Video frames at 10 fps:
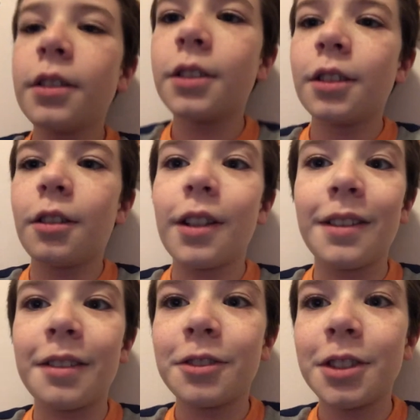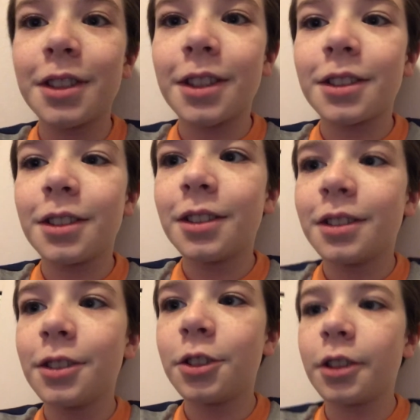So I, I really like
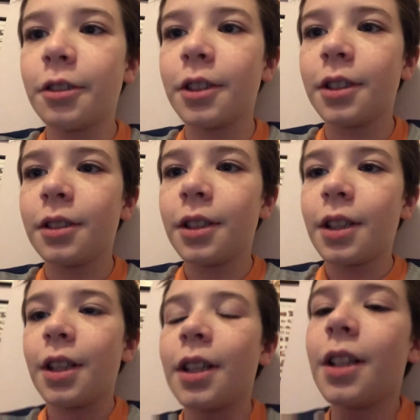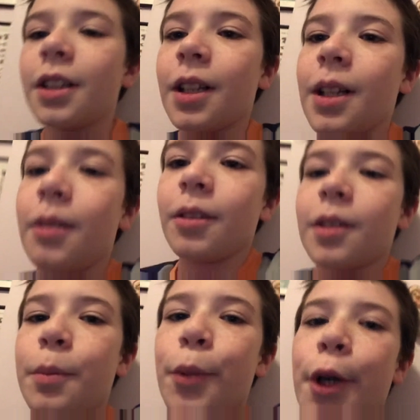Jonah uh,
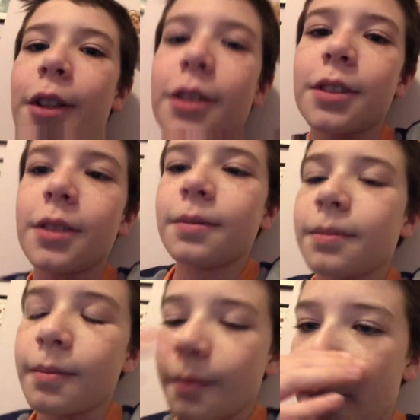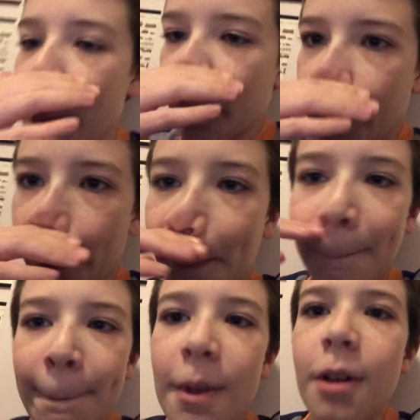with the bots.
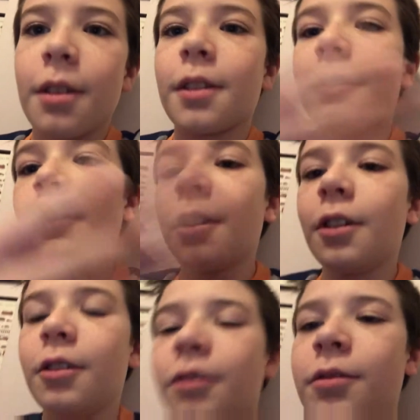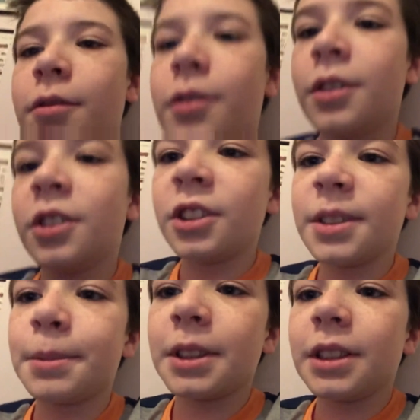That's Crow,
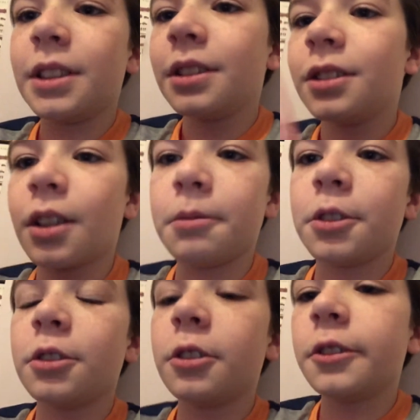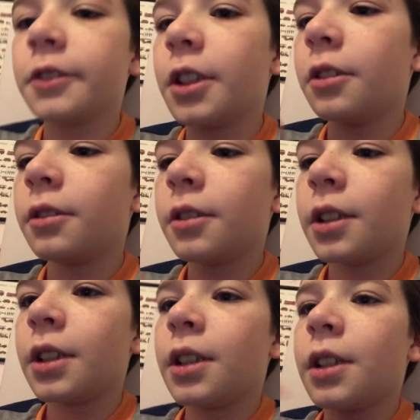Gypsy, Tom Servo,
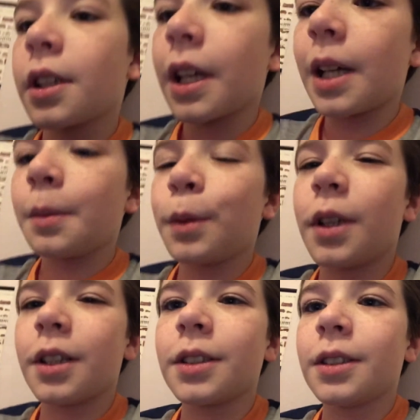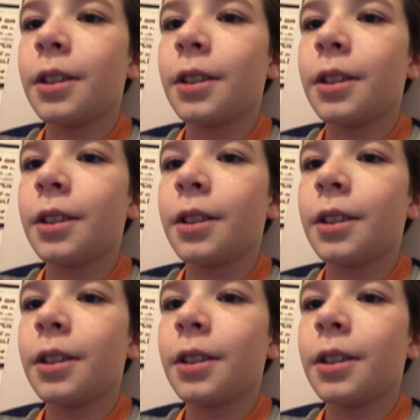Cambot,